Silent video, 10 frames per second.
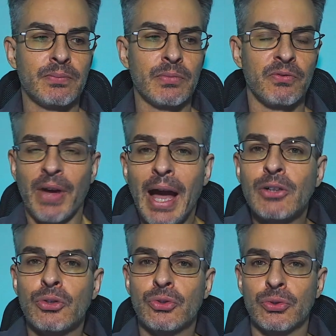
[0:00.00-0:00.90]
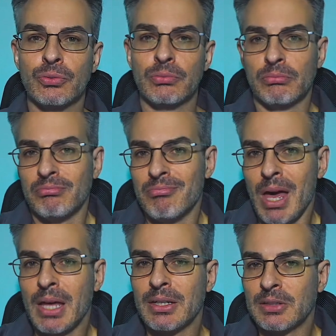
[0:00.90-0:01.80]
value to
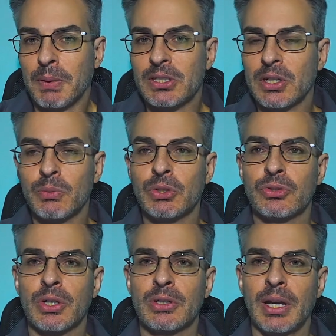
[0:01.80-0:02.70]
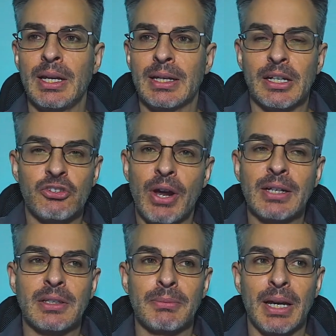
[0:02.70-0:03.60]
men, especially when you start dating and
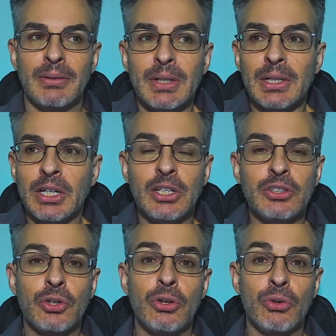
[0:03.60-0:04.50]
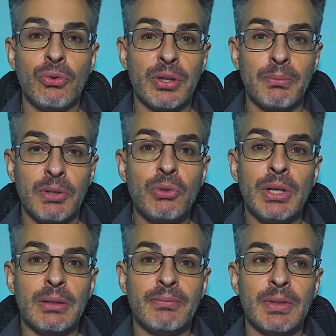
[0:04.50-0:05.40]
attracting men, is your youth and
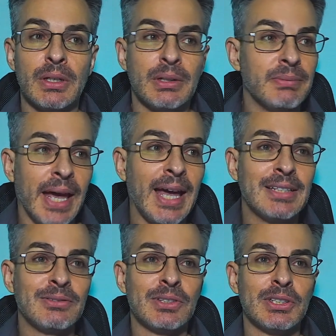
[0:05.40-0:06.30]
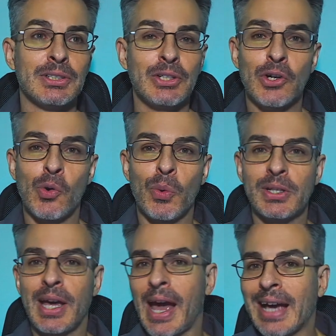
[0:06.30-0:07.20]
beauty. And, when
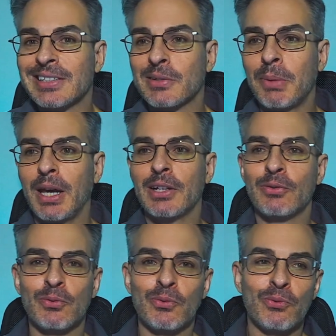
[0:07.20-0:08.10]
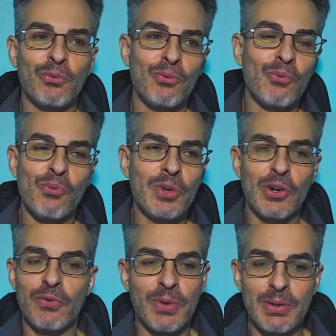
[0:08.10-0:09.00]
they ask men,
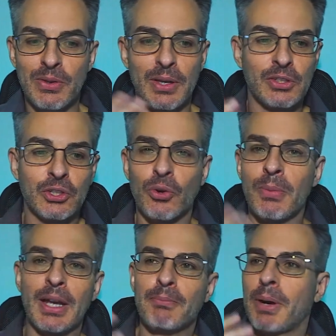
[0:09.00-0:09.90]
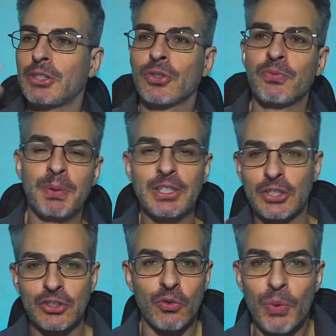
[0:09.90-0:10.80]
they show men a bunch of
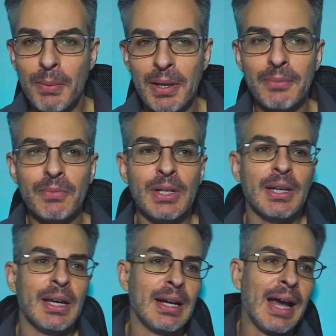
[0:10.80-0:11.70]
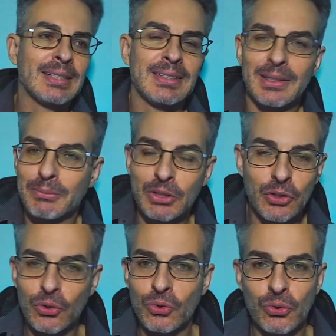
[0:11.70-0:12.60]
pictures of women and ask them,
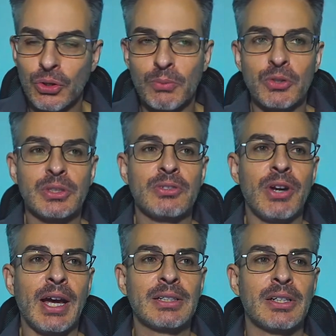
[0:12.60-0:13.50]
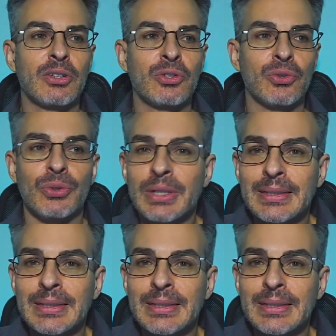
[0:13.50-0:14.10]
who you're most attracted to.